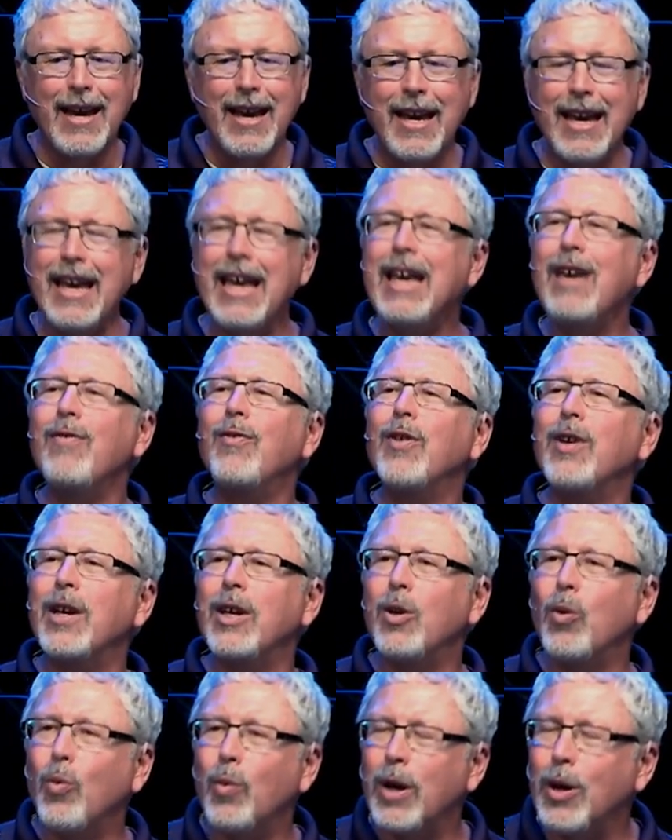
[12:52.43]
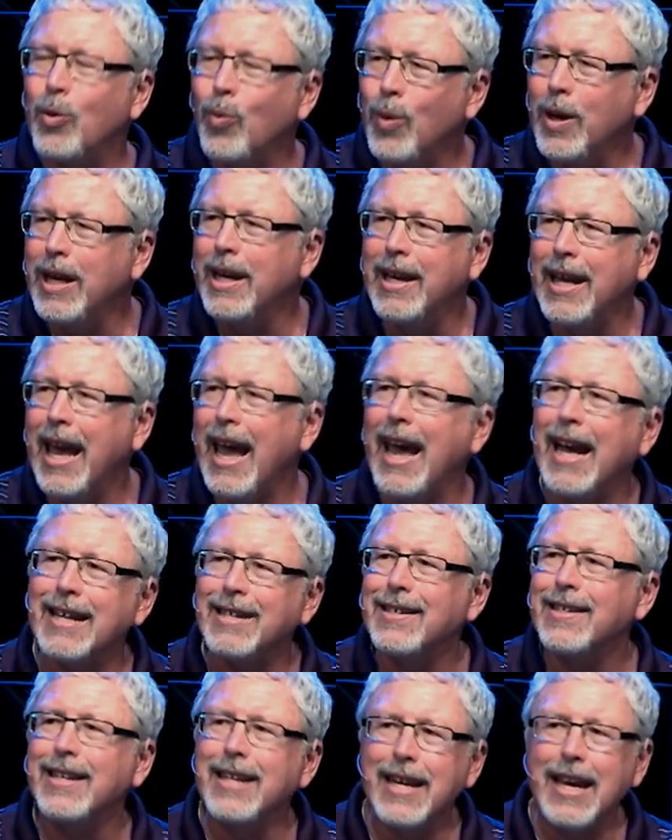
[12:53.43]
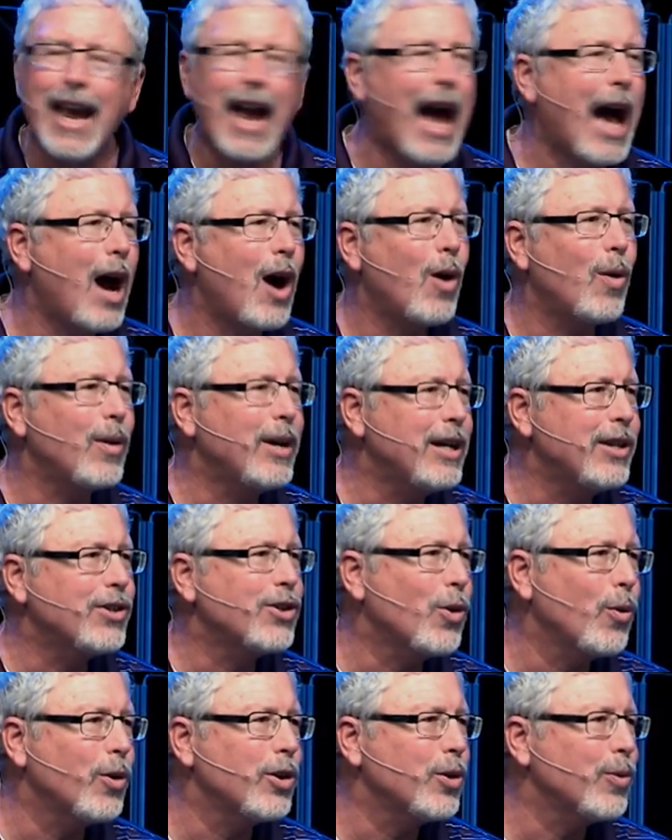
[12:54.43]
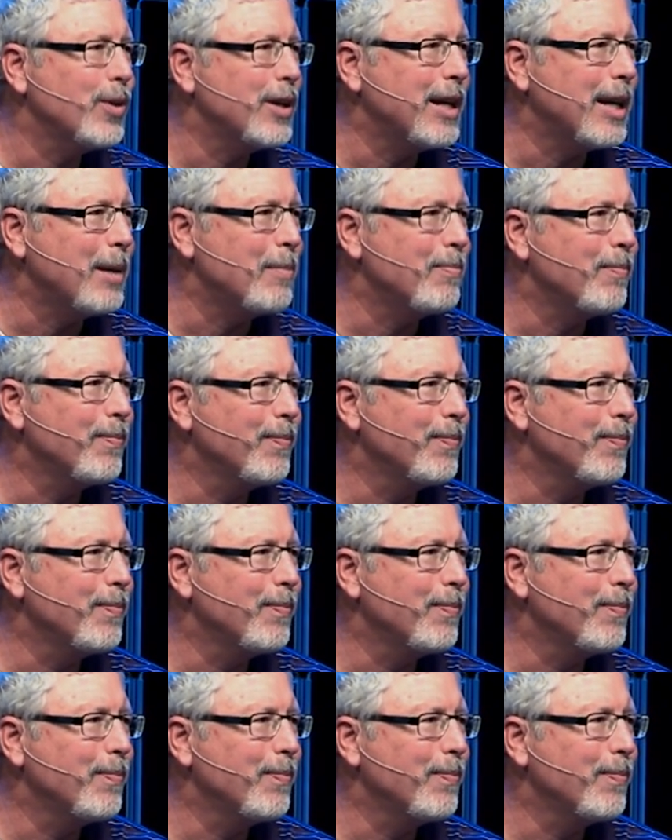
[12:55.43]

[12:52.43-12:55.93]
even when we can't see how He's going to redeem.